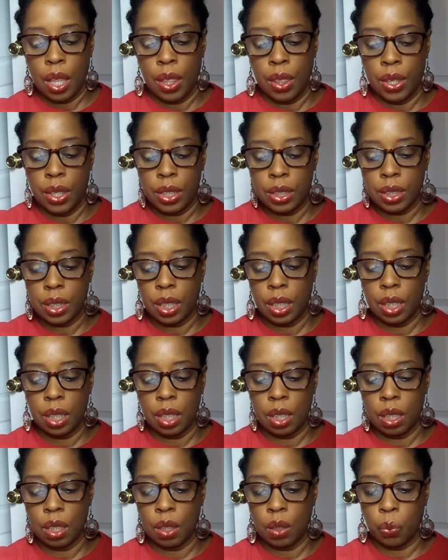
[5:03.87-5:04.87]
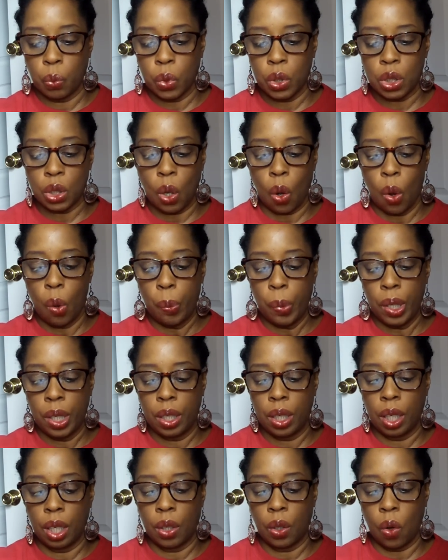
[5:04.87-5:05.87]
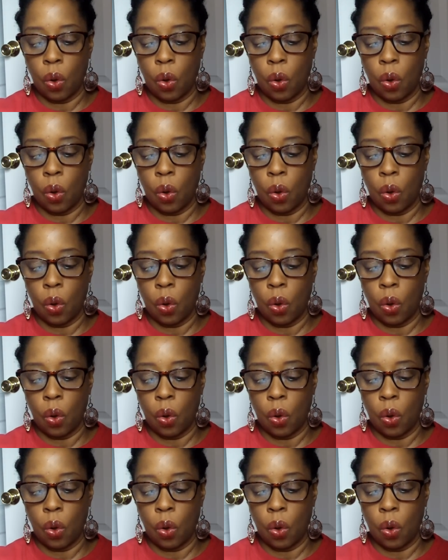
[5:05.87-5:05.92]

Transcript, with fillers: This here was open and